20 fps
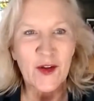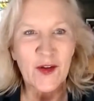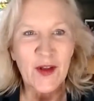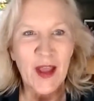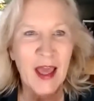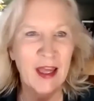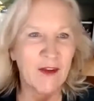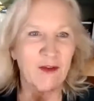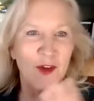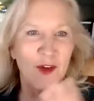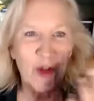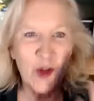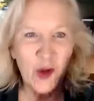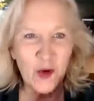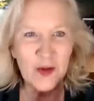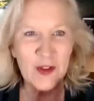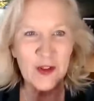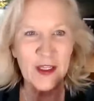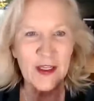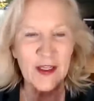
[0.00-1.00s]
head of the
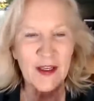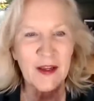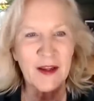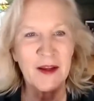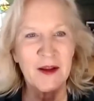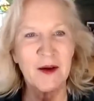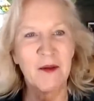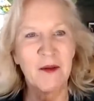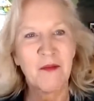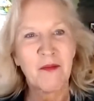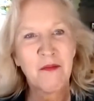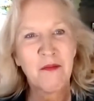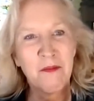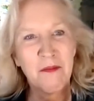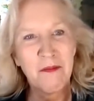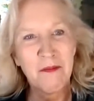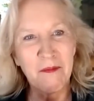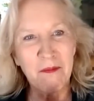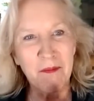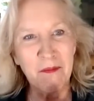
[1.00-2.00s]
union,
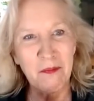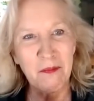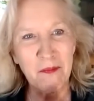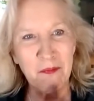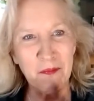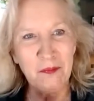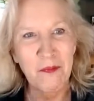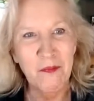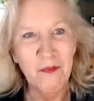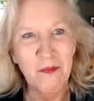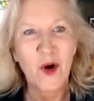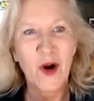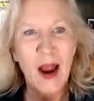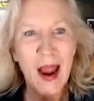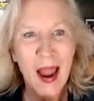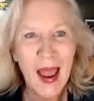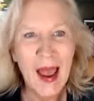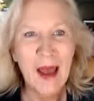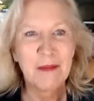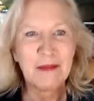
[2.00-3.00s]

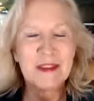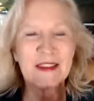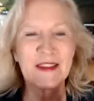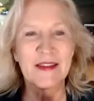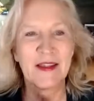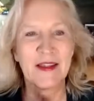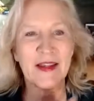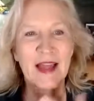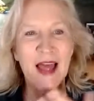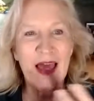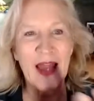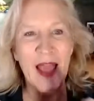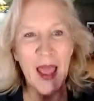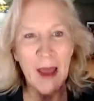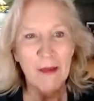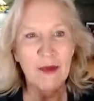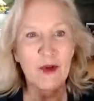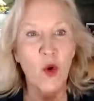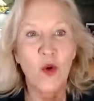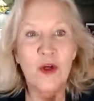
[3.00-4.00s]
perhaps that
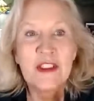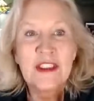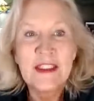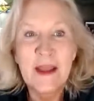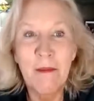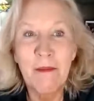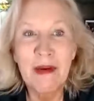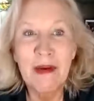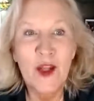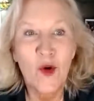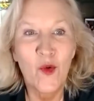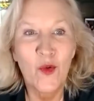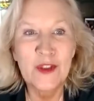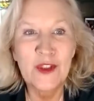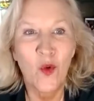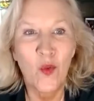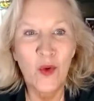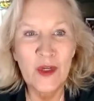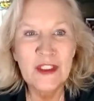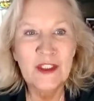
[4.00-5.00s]
happens, or somebody who was
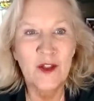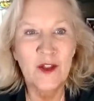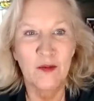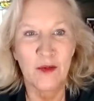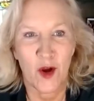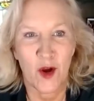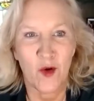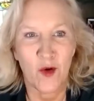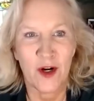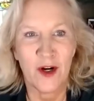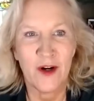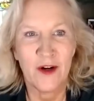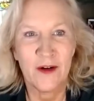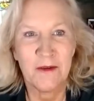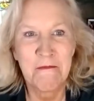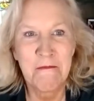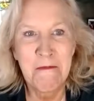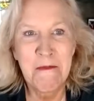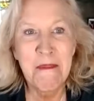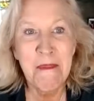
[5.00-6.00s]
a whistleblower
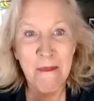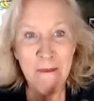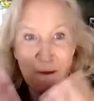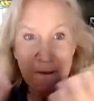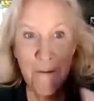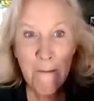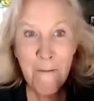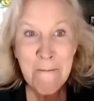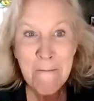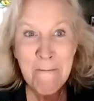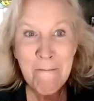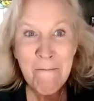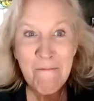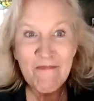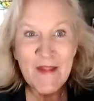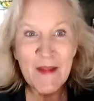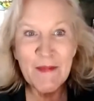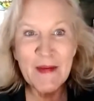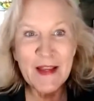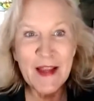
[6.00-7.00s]

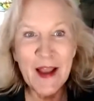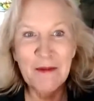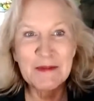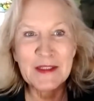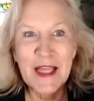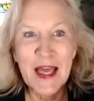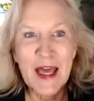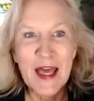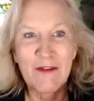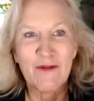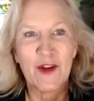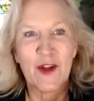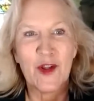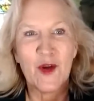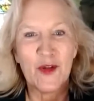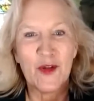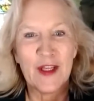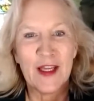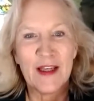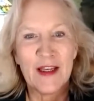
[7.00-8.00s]
that becomes the head of the
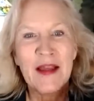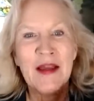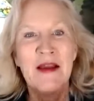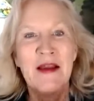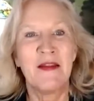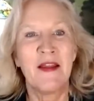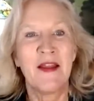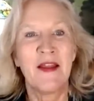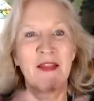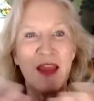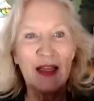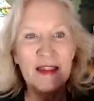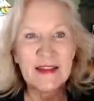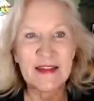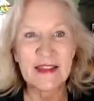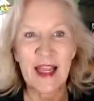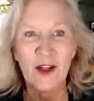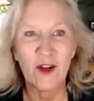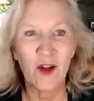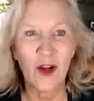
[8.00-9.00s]
union, that they
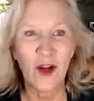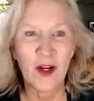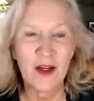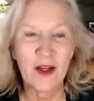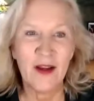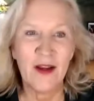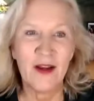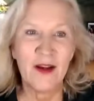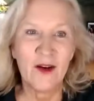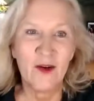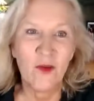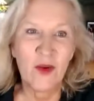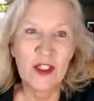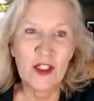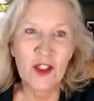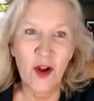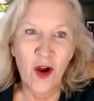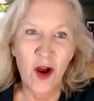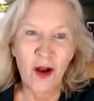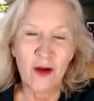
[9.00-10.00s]
say, look, we
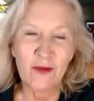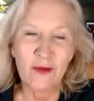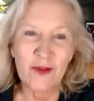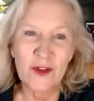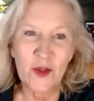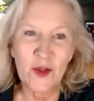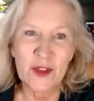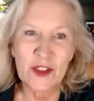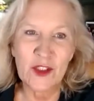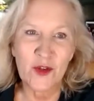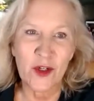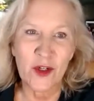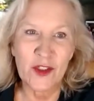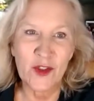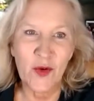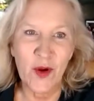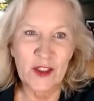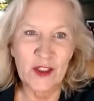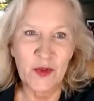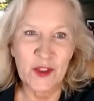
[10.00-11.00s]
should all, to restore
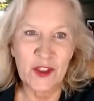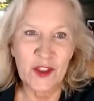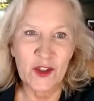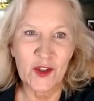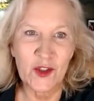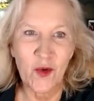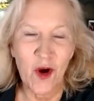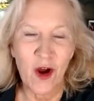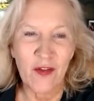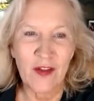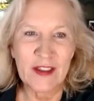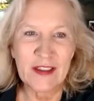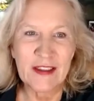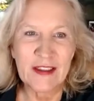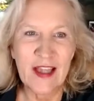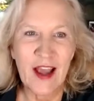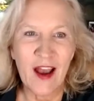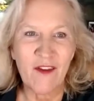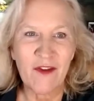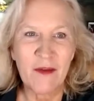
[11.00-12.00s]
trust, we should do all this
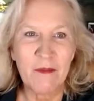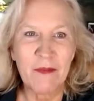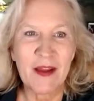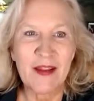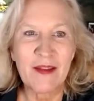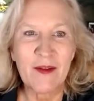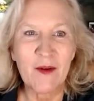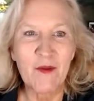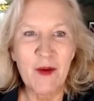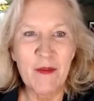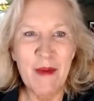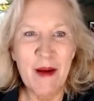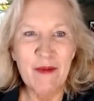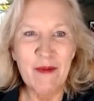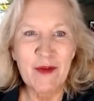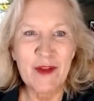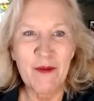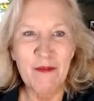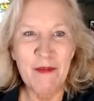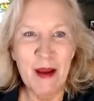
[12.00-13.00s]
stuff. But
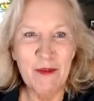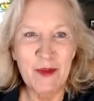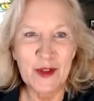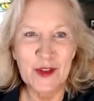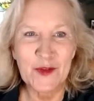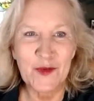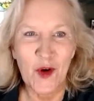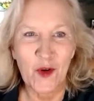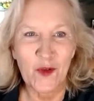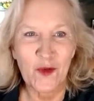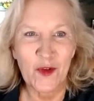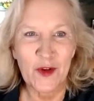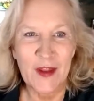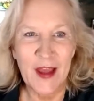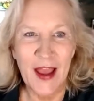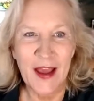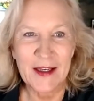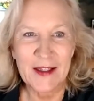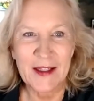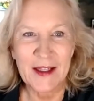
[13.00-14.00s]
remember, the members vote for
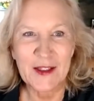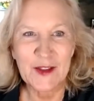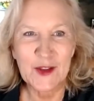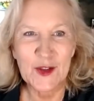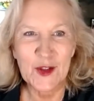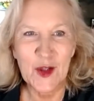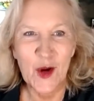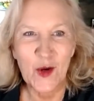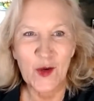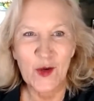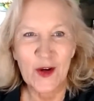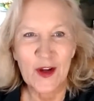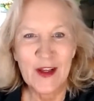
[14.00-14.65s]
that. And so,